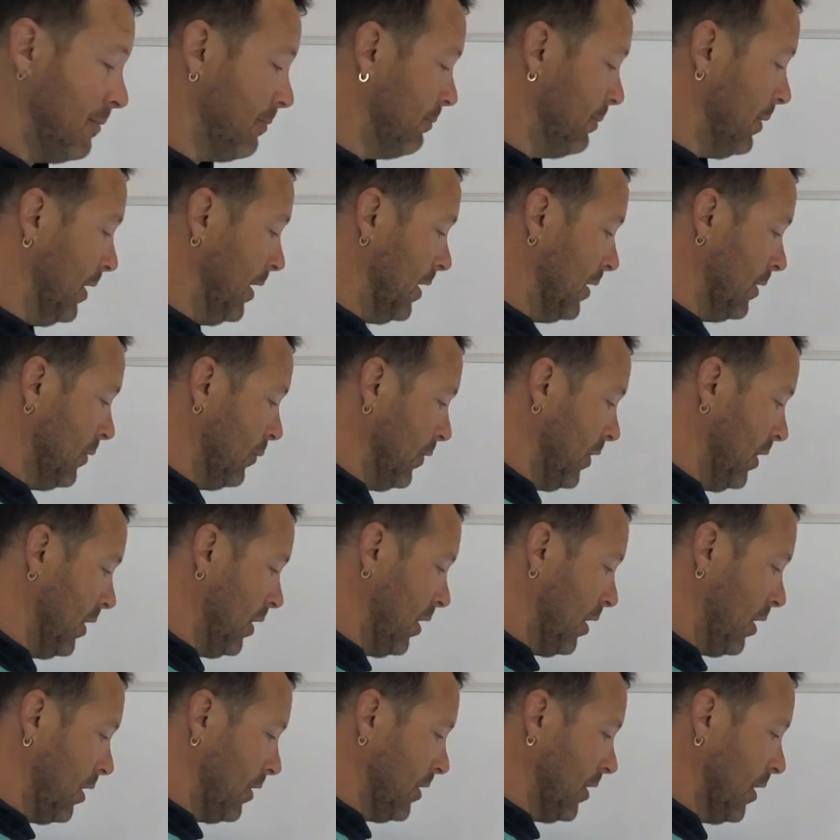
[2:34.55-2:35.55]
But we
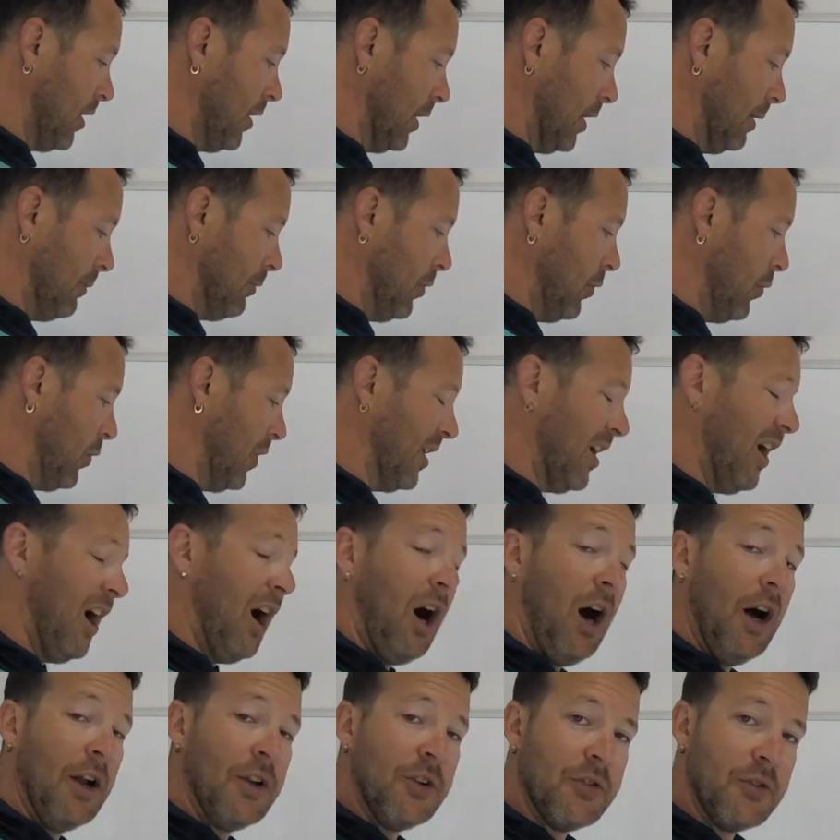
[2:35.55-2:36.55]
are talking about
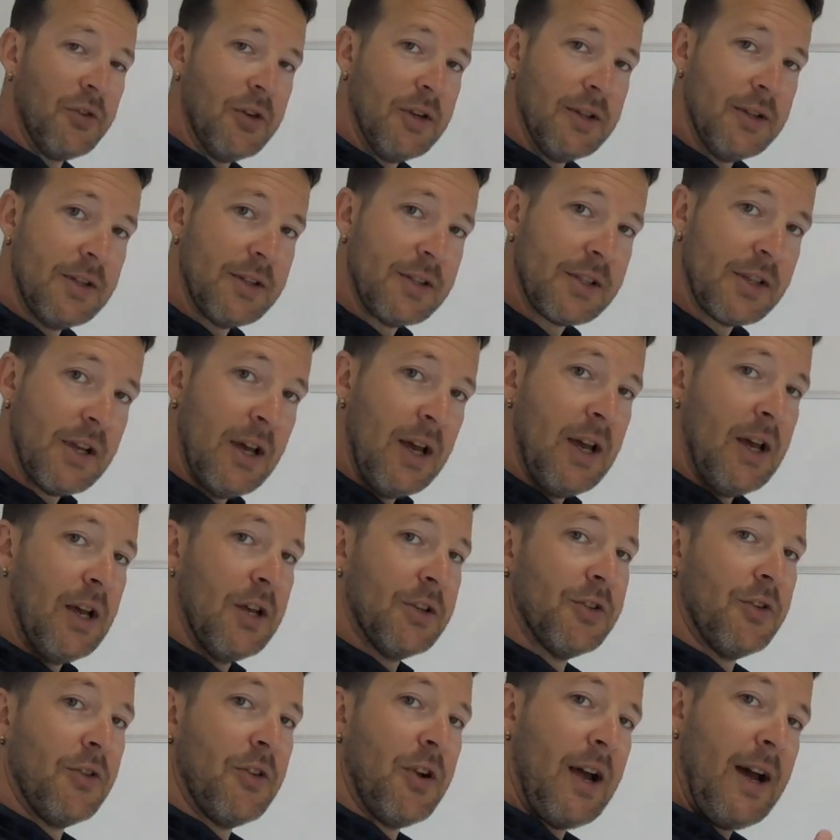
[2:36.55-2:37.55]
100ths,
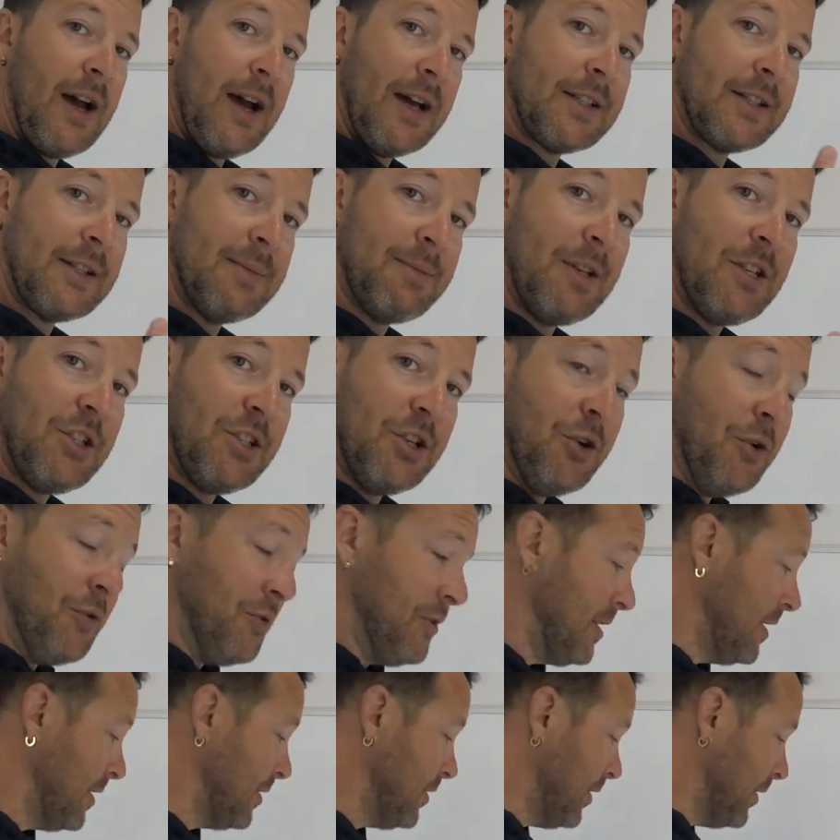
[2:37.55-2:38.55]
so there has to be two
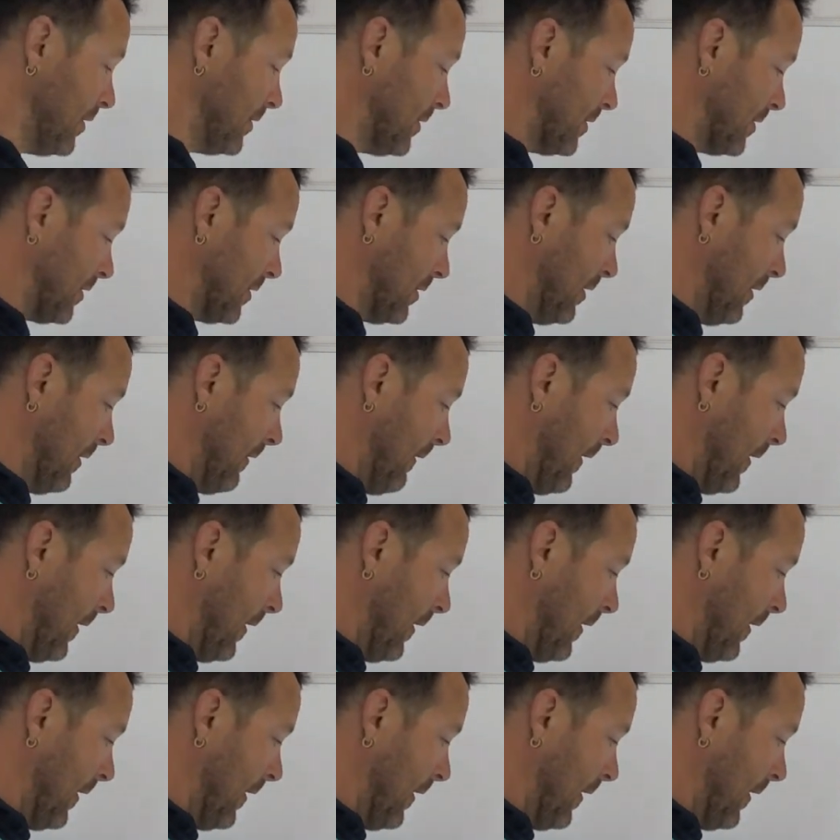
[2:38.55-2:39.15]
digits.